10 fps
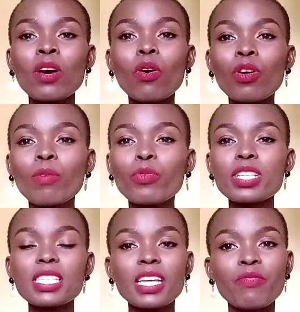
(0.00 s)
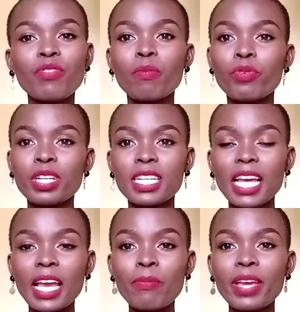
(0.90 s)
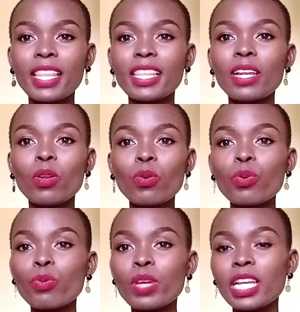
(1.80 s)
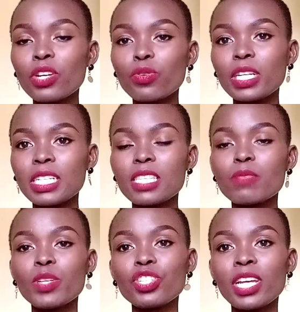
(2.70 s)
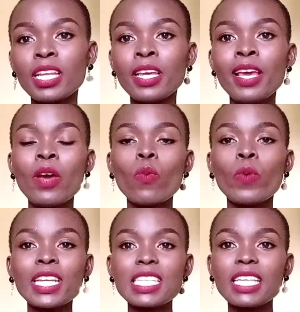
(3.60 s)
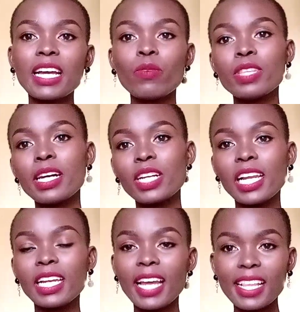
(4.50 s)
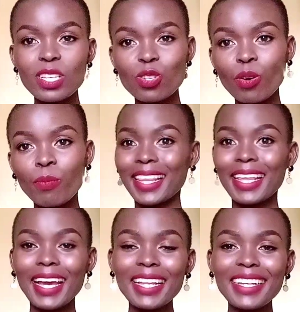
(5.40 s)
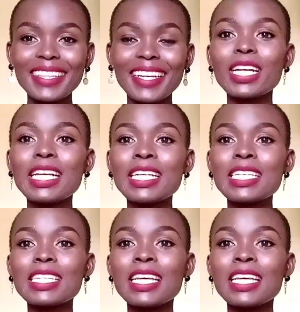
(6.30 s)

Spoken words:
almost every body type, and they look really great, especially when styled with a really nice top. The other thing is